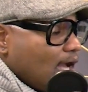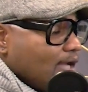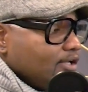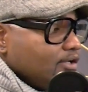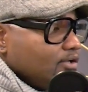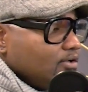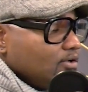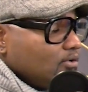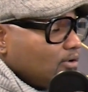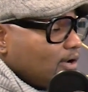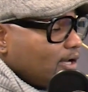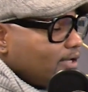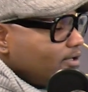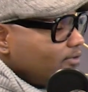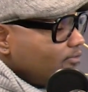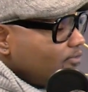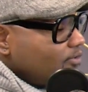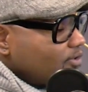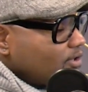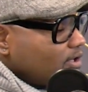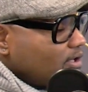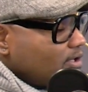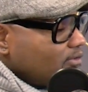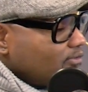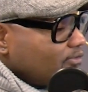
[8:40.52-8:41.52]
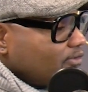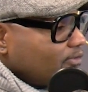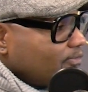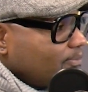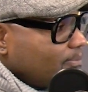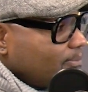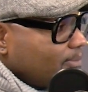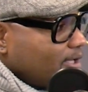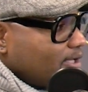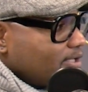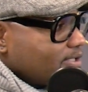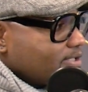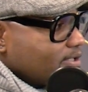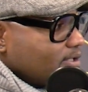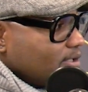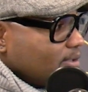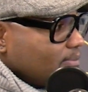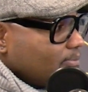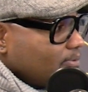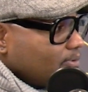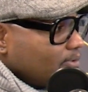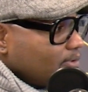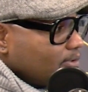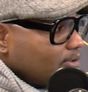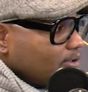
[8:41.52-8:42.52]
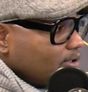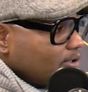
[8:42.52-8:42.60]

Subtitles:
I never thought of it from that standpoint.